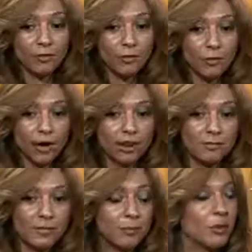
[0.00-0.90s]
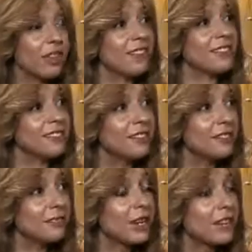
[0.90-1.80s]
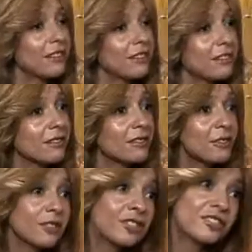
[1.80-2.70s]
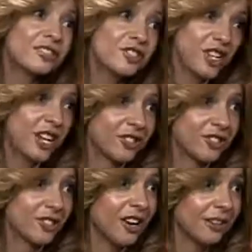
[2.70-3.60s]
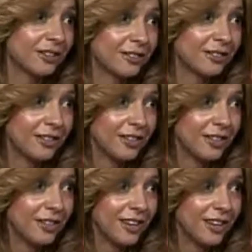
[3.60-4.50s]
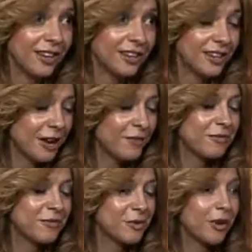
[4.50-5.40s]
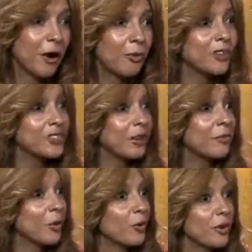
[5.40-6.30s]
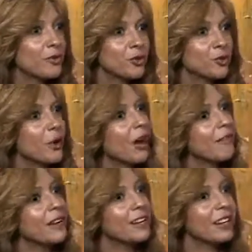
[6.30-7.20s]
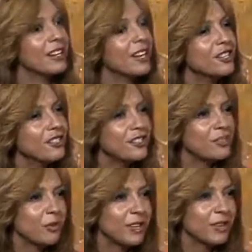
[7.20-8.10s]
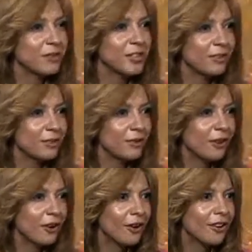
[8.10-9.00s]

where people can still you can still change a child. And to accomplish that program, do you have any agencies working with you along?